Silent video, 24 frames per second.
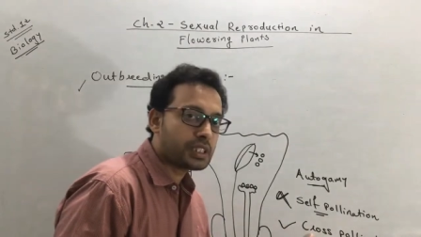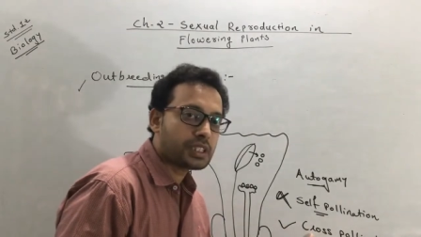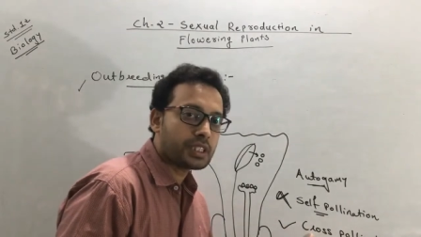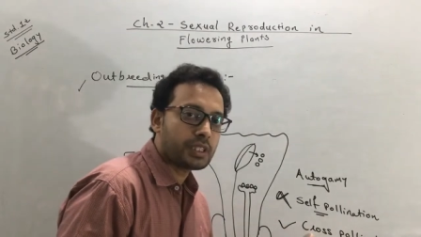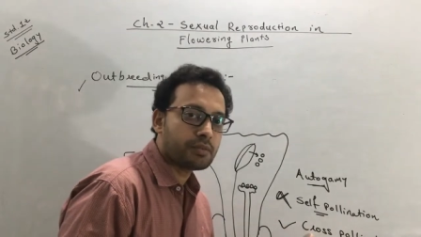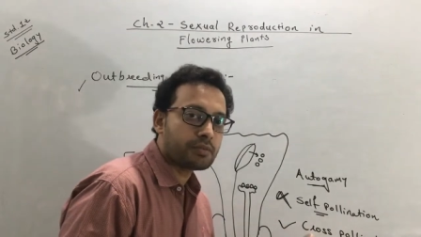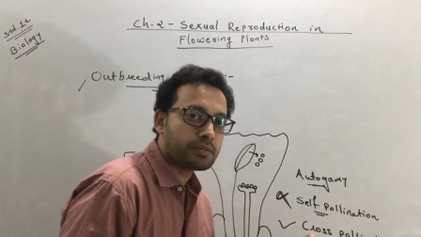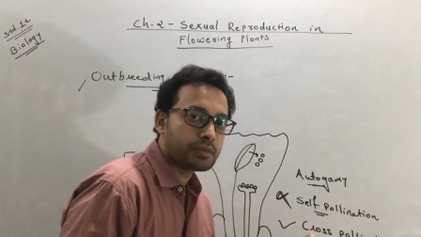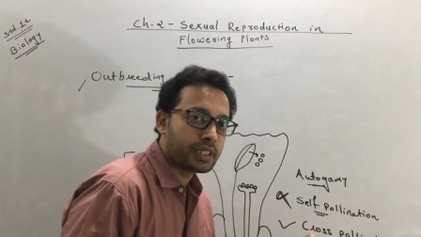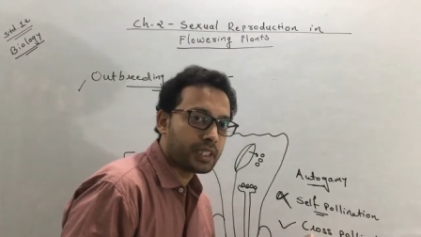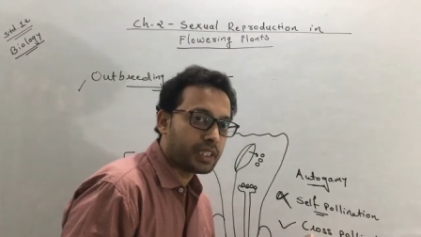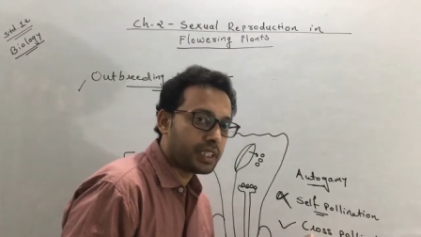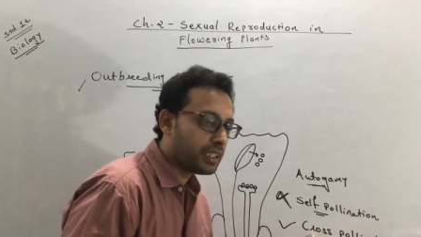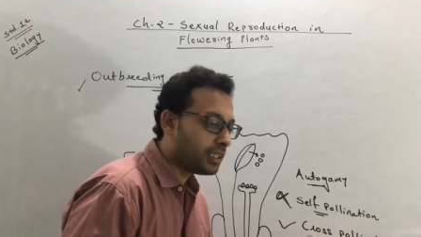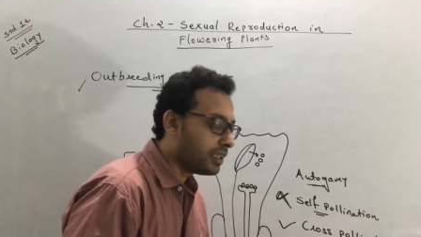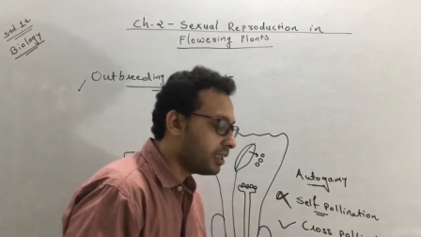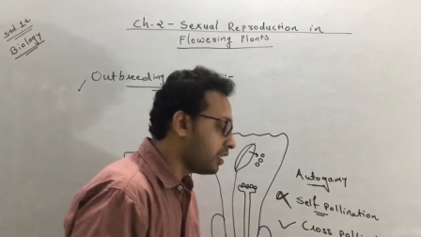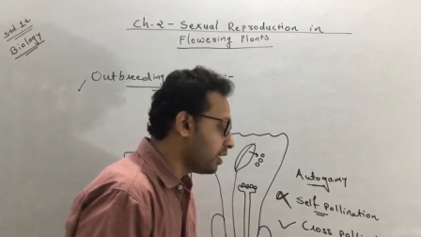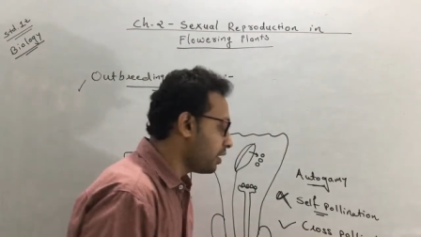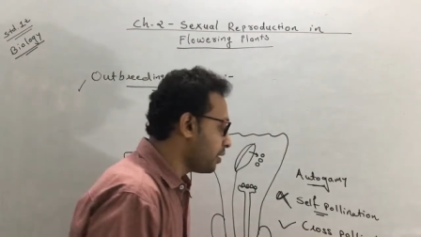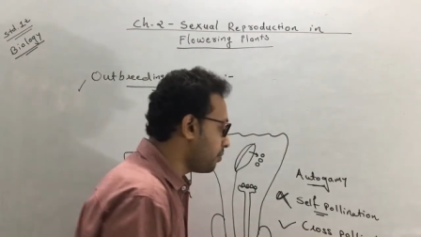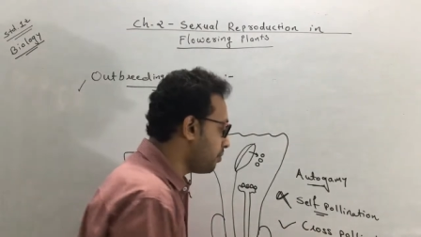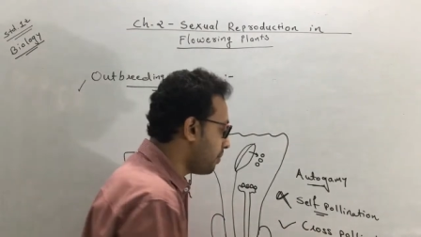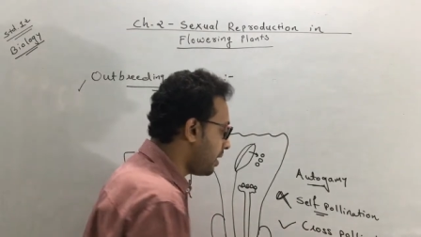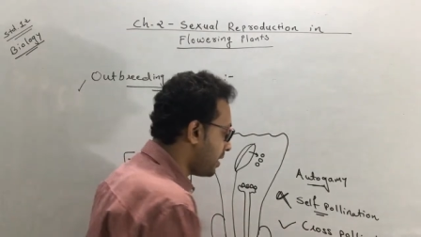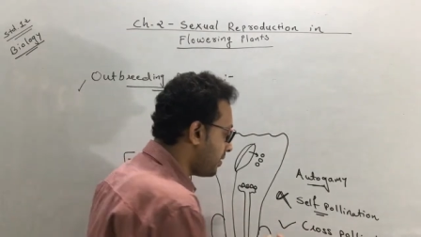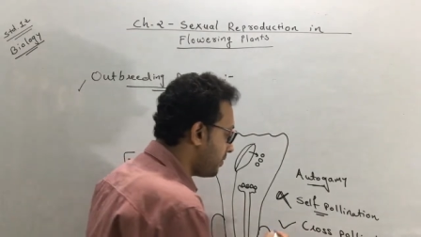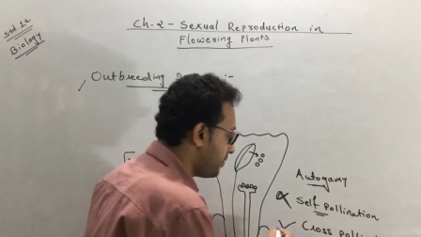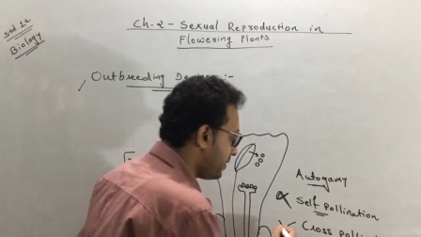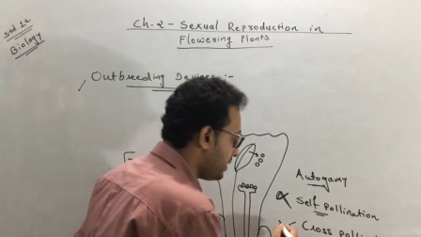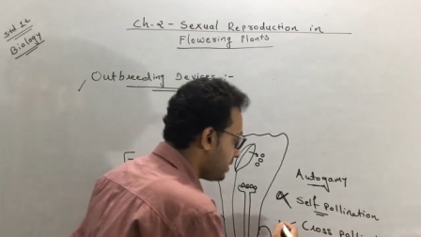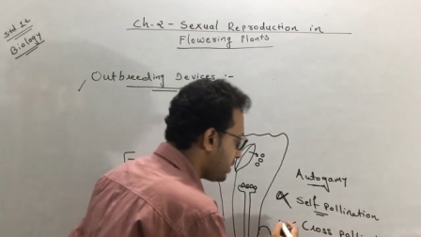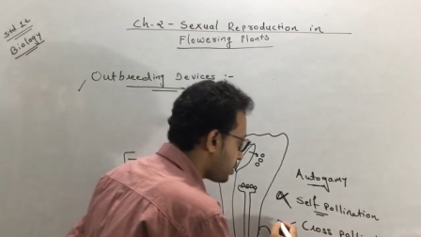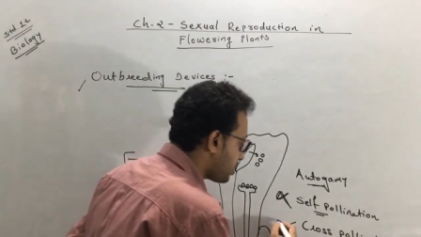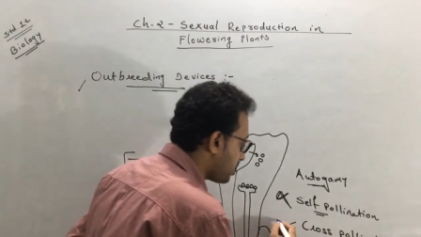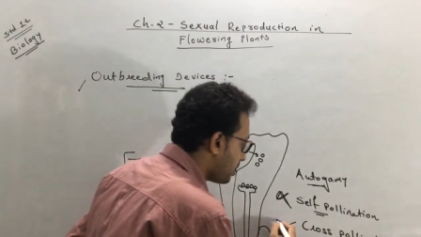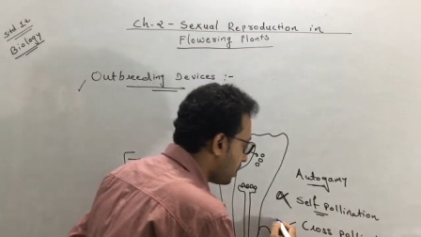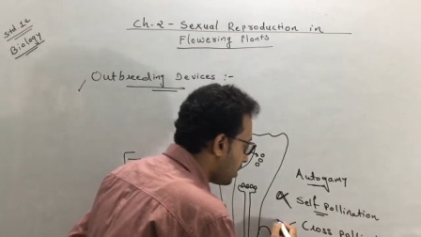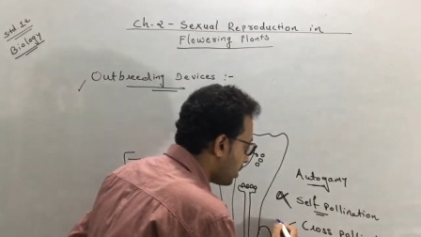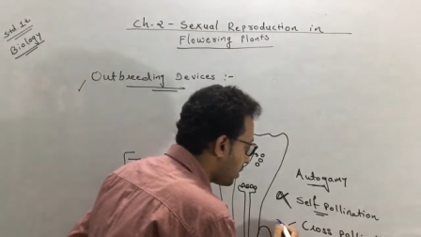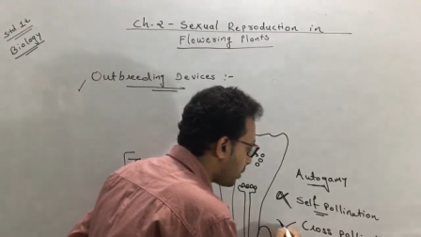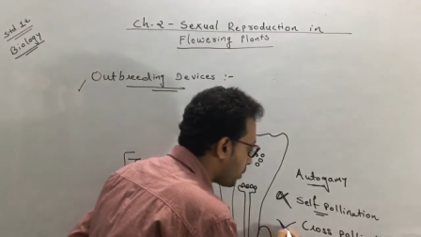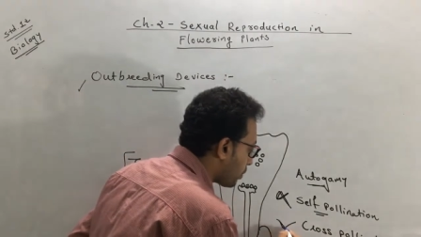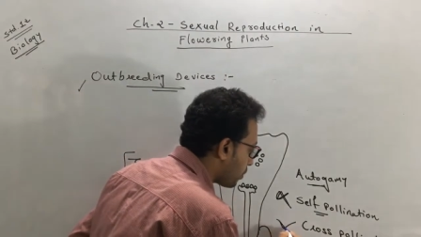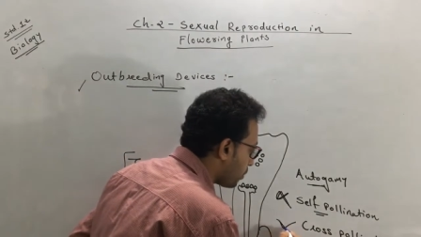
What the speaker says: something by which